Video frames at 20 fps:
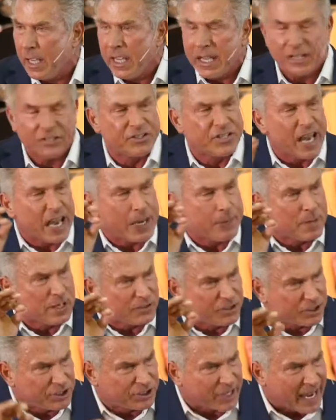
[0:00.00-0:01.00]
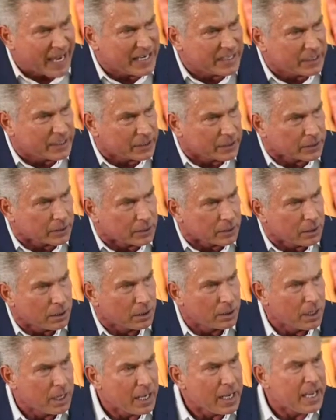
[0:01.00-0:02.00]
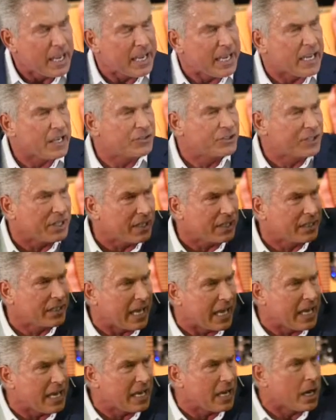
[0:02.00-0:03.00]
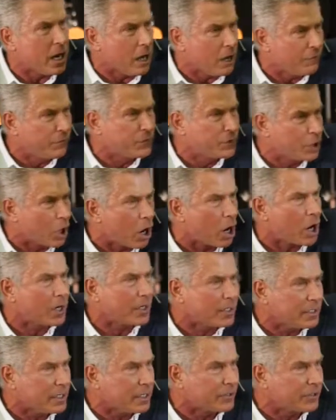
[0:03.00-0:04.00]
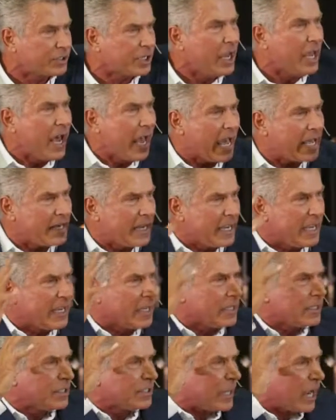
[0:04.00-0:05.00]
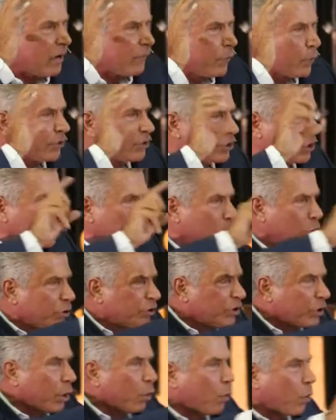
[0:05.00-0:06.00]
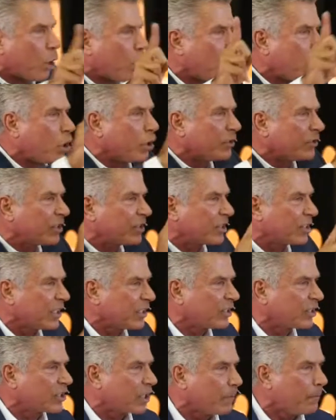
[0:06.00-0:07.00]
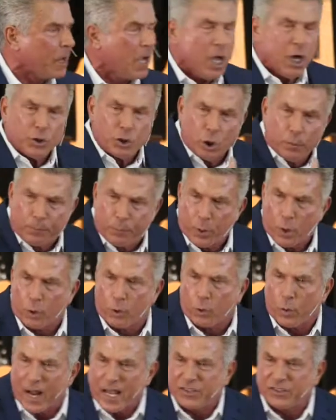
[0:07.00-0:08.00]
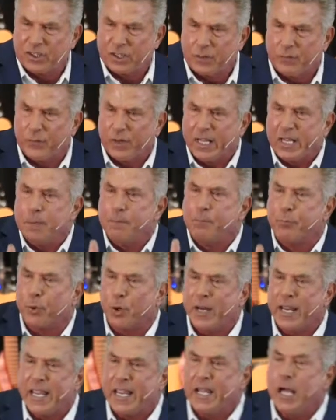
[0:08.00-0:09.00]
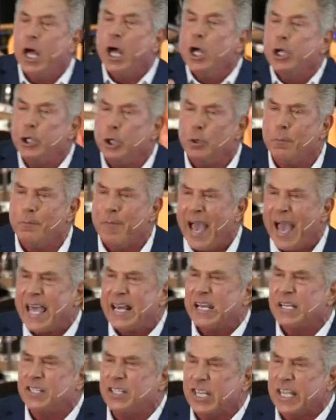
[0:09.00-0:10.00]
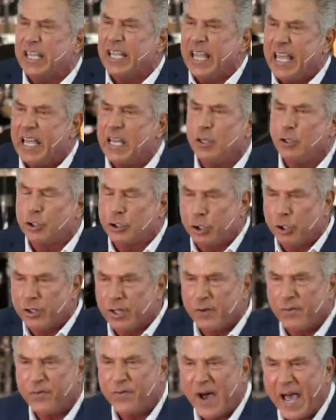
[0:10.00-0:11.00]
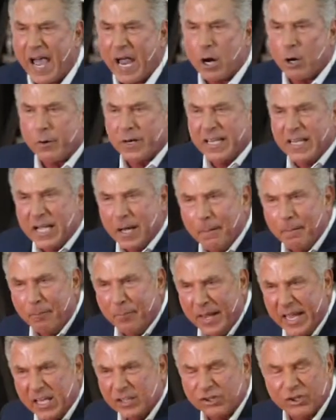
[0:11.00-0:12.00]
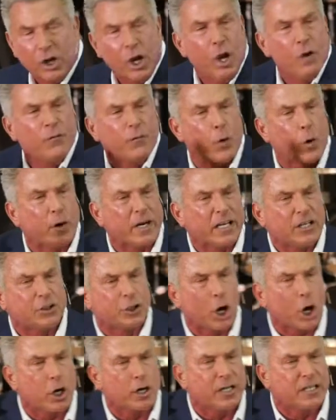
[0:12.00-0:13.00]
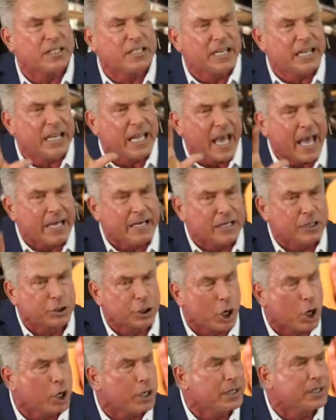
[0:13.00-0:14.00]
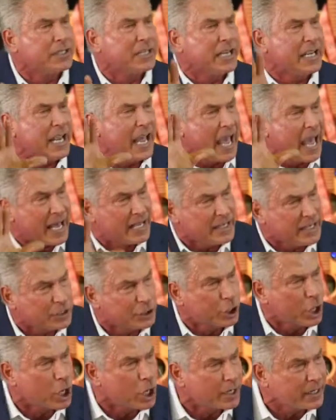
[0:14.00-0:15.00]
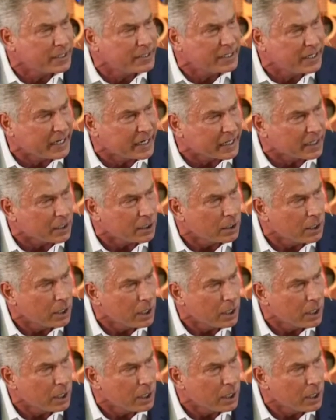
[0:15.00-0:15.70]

His name is Satan. He is the king of darkness, and he endeavors to use the world system to progressively bring humanity into the fiery abyss for eternity and eternity and eternity.